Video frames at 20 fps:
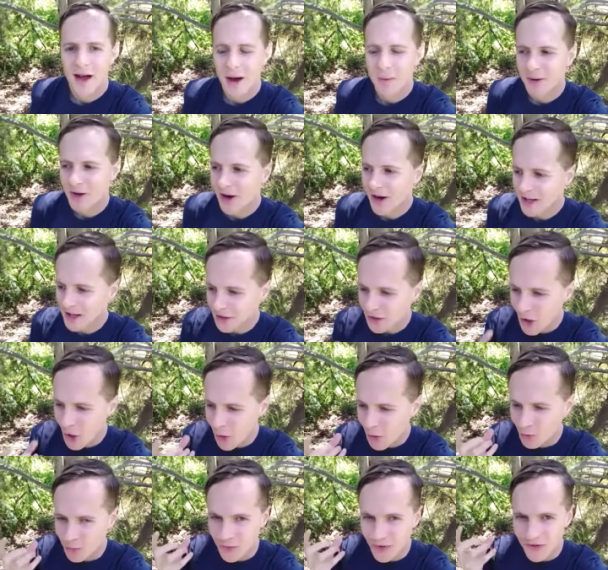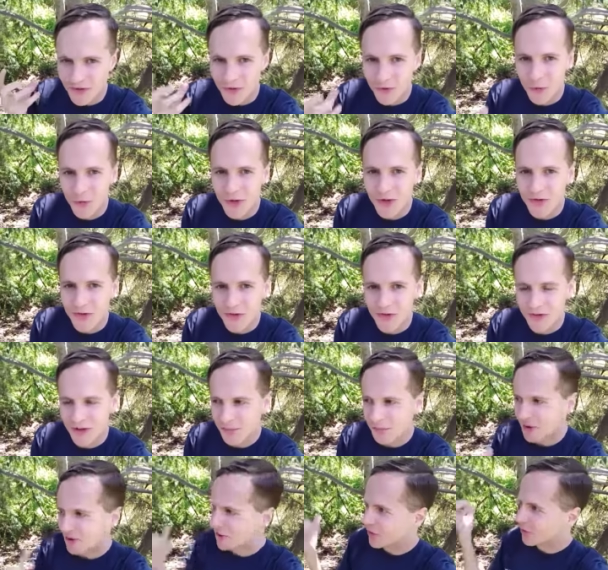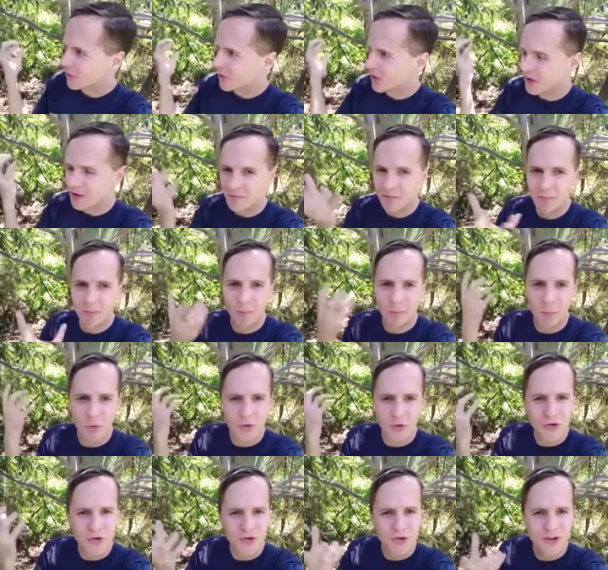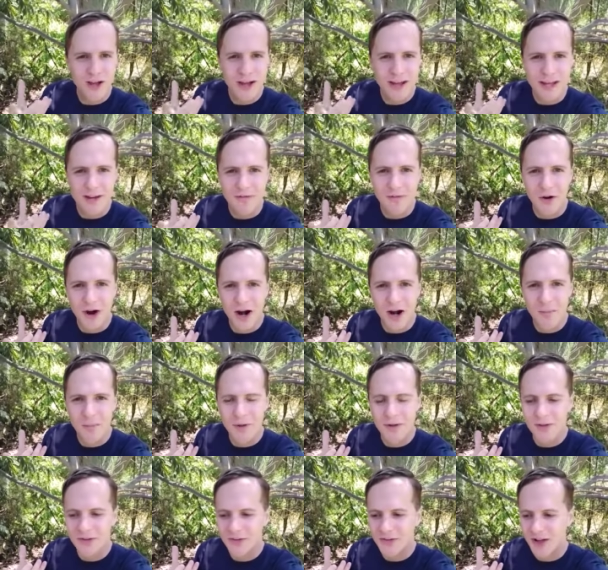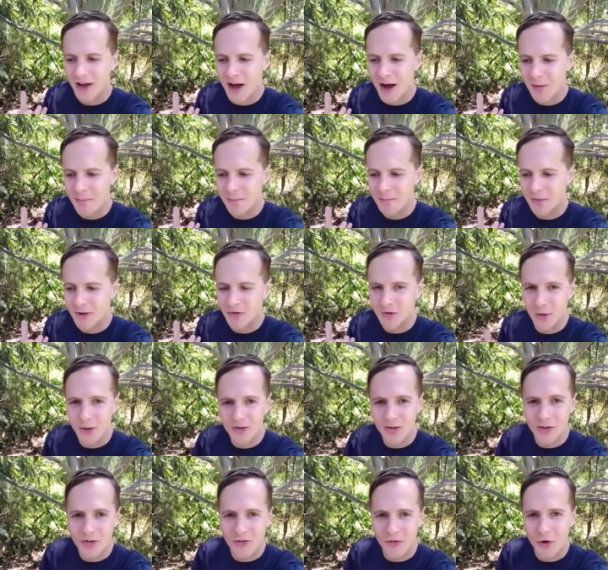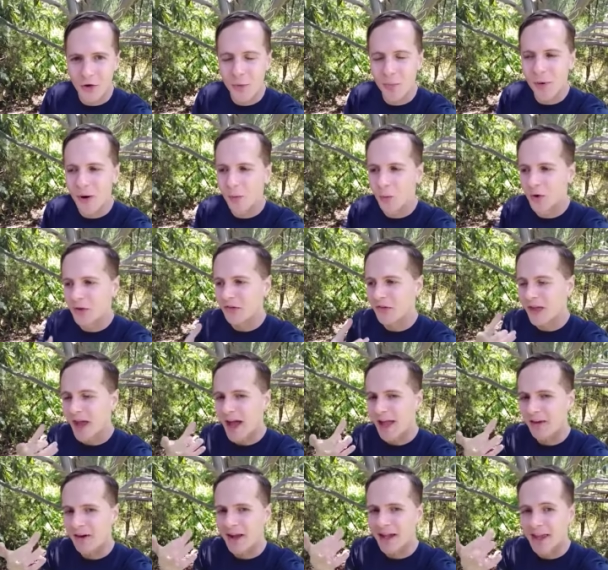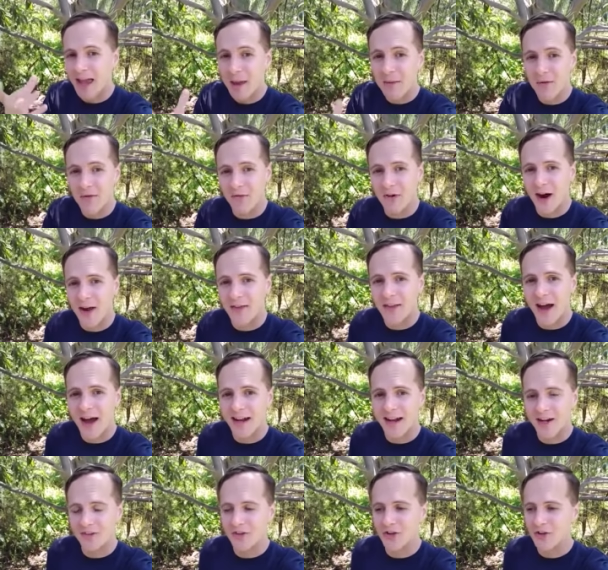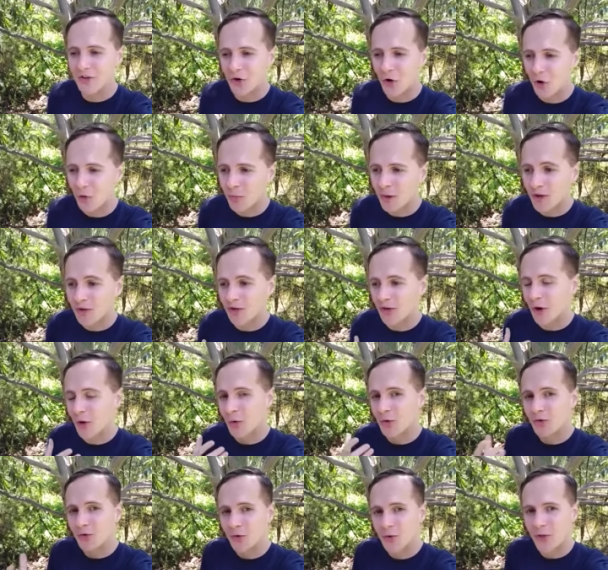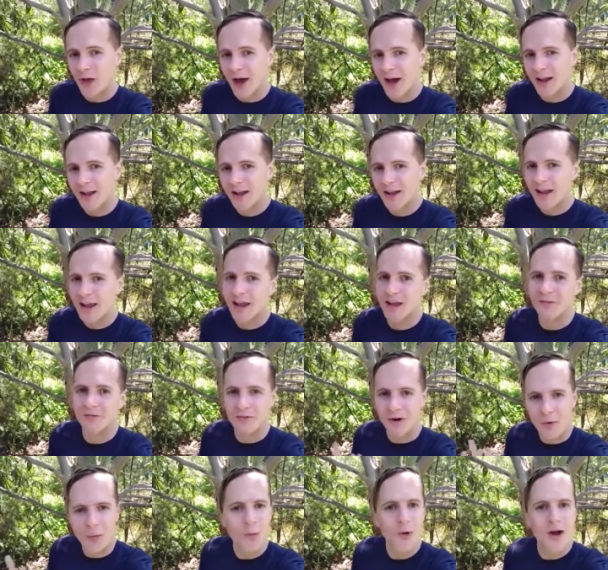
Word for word: I mean, I didn't know it would be soothing to step into a bush-like environment um, until I did so. But what if the AI gamified that and actually told me to go and do that in a fun